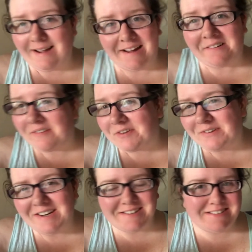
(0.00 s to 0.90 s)
I don't have to
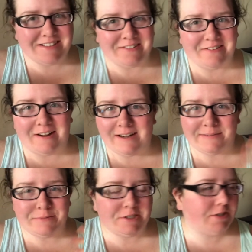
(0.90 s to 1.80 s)
work, so
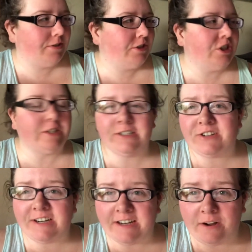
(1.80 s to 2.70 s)
I'm just chilling
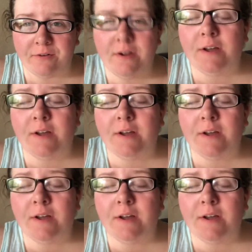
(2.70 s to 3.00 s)
right now.